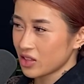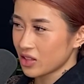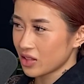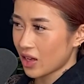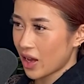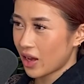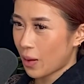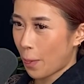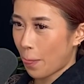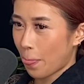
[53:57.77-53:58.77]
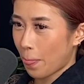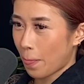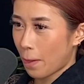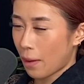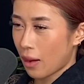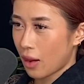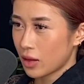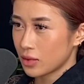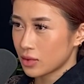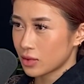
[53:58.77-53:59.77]
just like
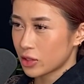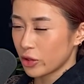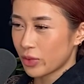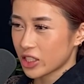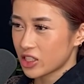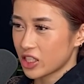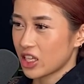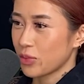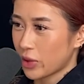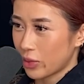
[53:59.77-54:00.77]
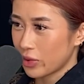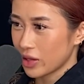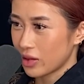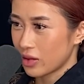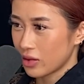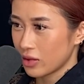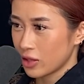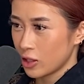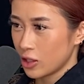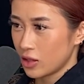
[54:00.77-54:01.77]
too much to keep up with.
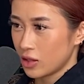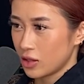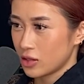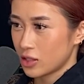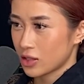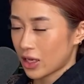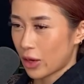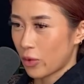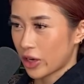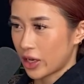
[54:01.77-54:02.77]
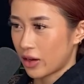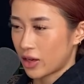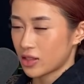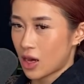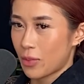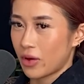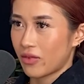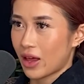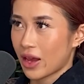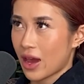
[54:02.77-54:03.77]
Just working on top of
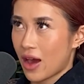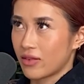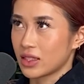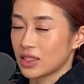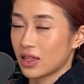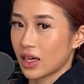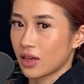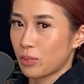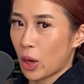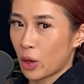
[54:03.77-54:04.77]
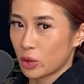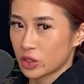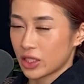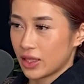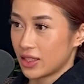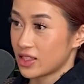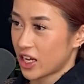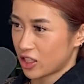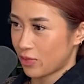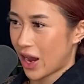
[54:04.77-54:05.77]
like having to like post and then
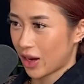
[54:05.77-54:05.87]
text back